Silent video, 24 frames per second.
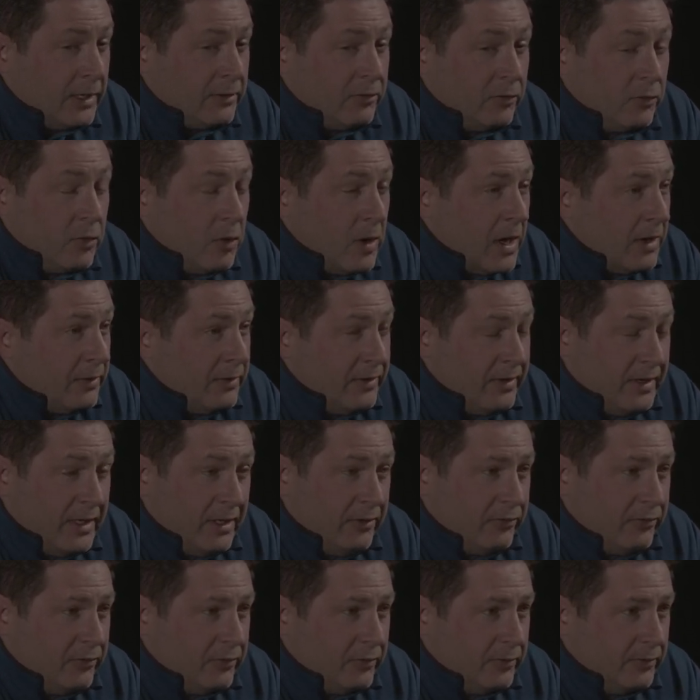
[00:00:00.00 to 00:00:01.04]
I like to go out in
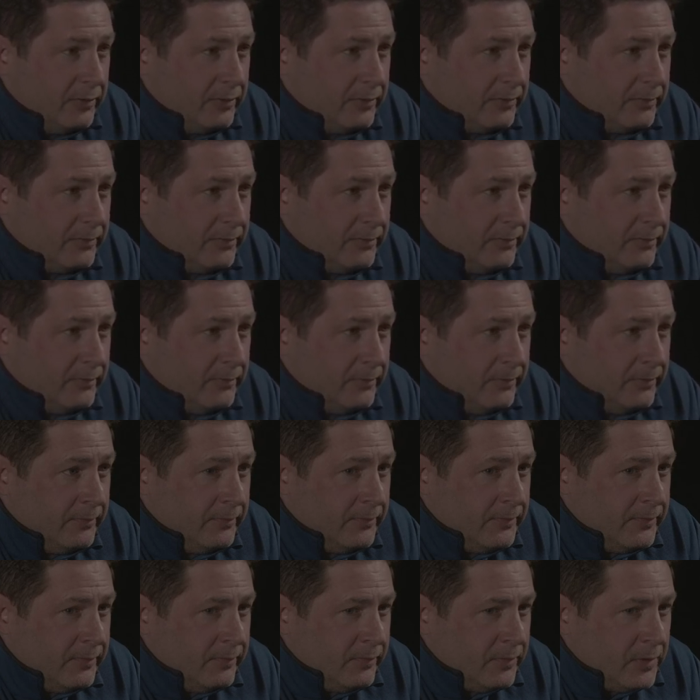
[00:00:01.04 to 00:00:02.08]
nature
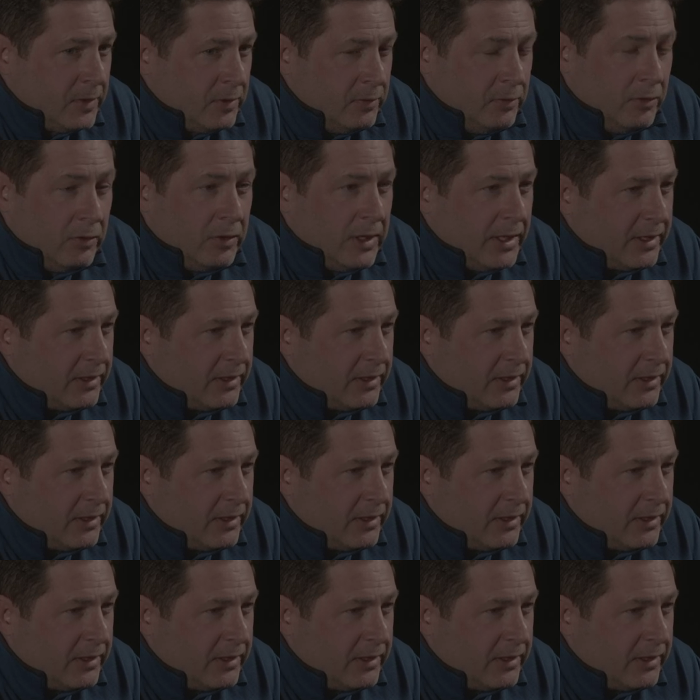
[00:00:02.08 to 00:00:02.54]
you know,